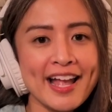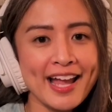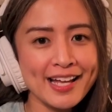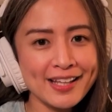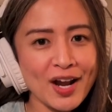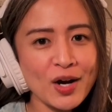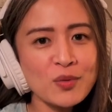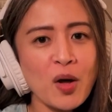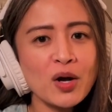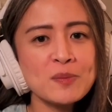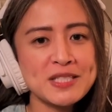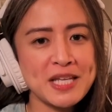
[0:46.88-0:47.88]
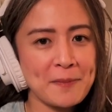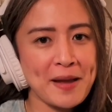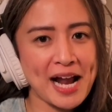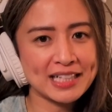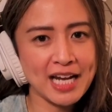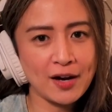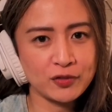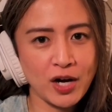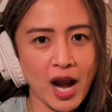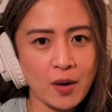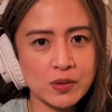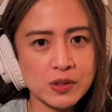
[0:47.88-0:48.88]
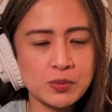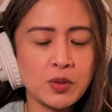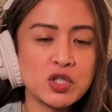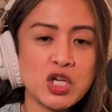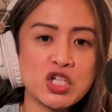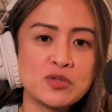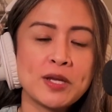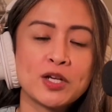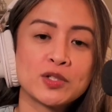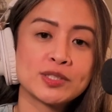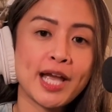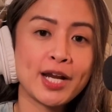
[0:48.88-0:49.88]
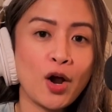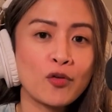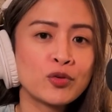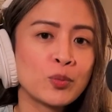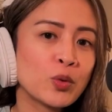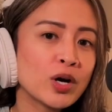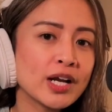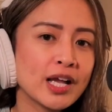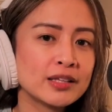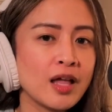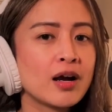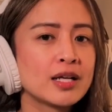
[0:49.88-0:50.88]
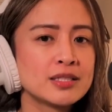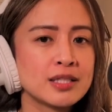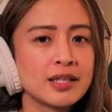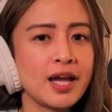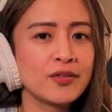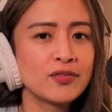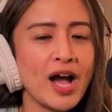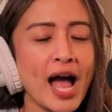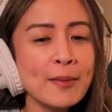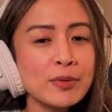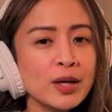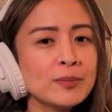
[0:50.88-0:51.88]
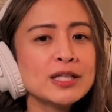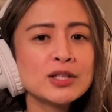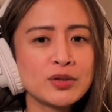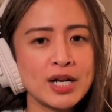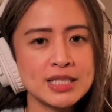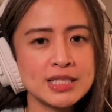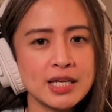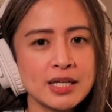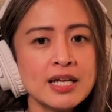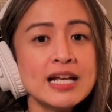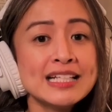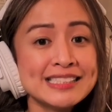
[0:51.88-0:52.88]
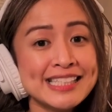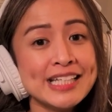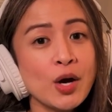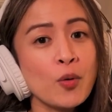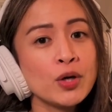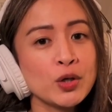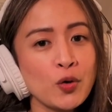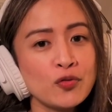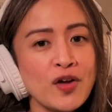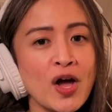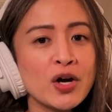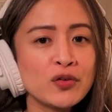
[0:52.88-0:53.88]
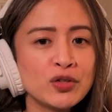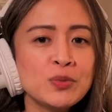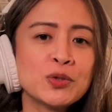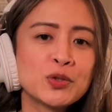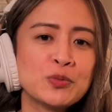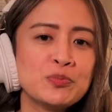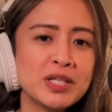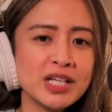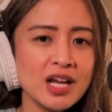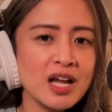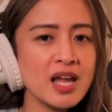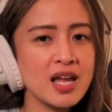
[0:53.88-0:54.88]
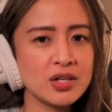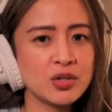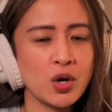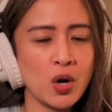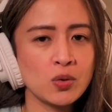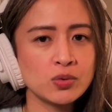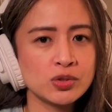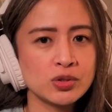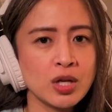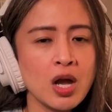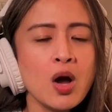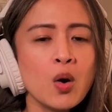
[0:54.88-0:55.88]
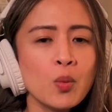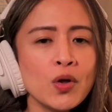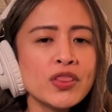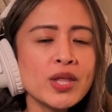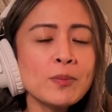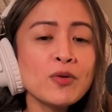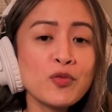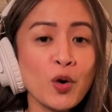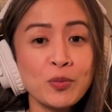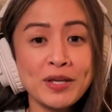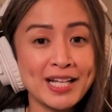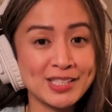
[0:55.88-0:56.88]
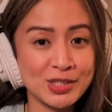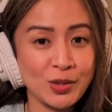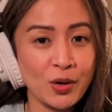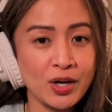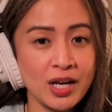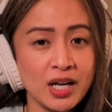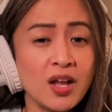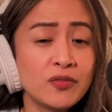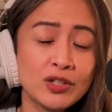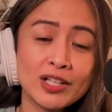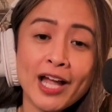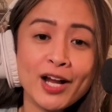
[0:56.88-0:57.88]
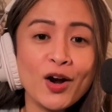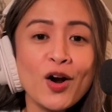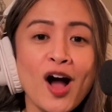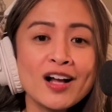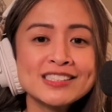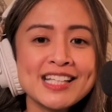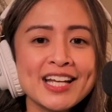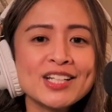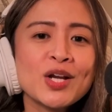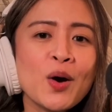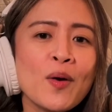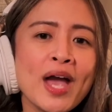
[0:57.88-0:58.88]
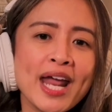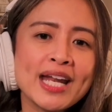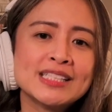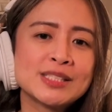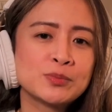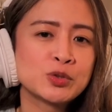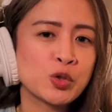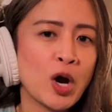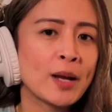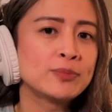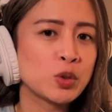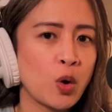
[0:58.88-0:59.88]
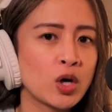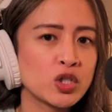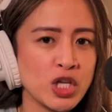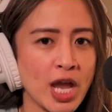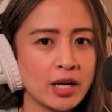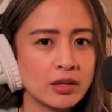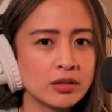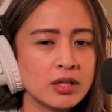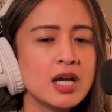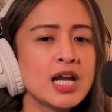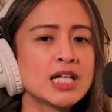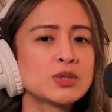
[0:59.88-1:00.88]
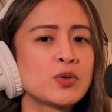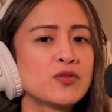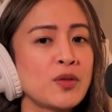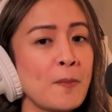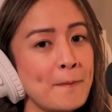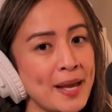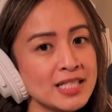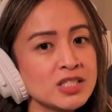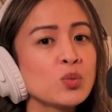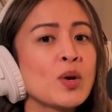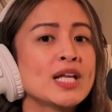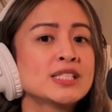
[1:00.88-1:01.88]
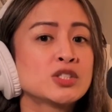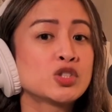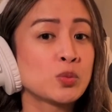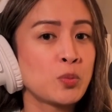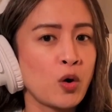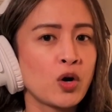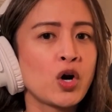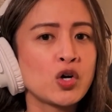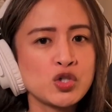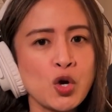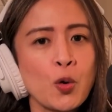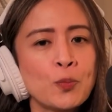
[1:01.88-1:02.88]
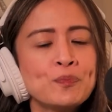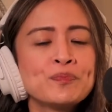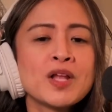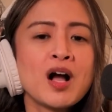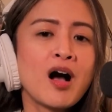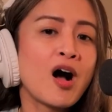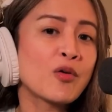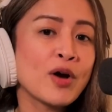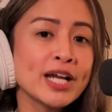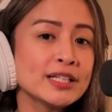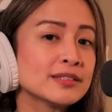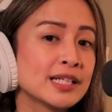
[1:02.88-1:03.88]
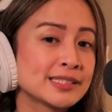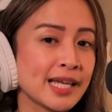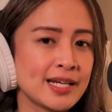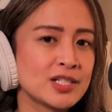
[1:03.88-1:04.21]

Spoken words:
Hey there, and welcome to Impact After Hours, where changemakers sign off from work and log into life. I'm Camila Rente, CEO and co-founder of Hueman Group Media and your host. One thing before we get started, if you like our content, go ahead and subscribe to our channel. It's one of the best ways to support our show. All right, let's